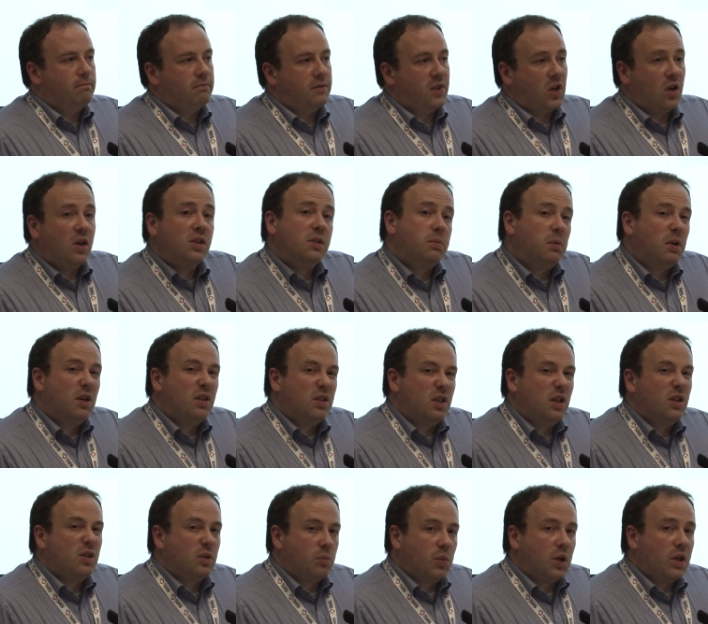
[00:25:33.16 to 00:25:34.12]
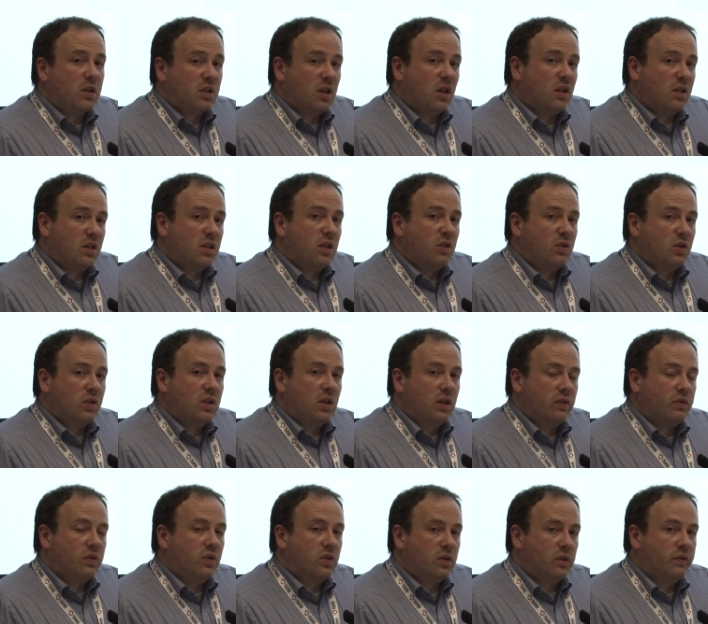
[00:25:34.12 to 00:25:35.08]
The hospitalisation makes that a serious
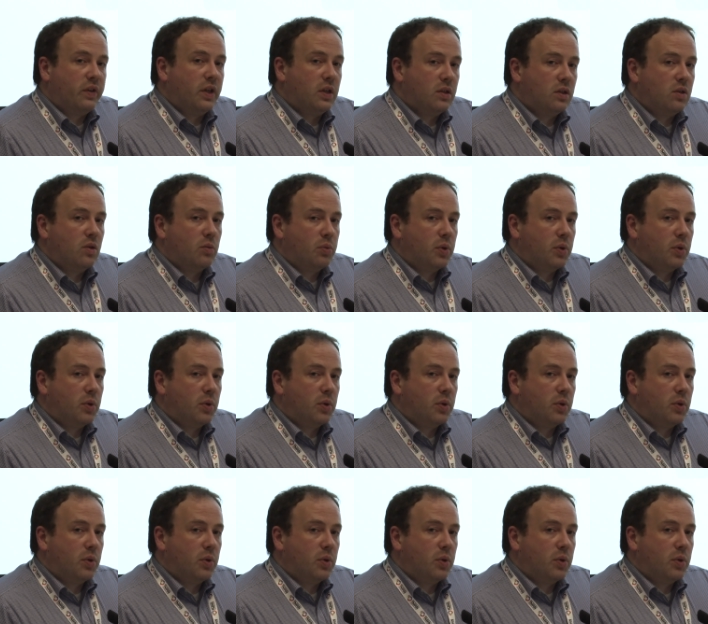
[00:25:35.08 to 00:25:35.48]
adverse event.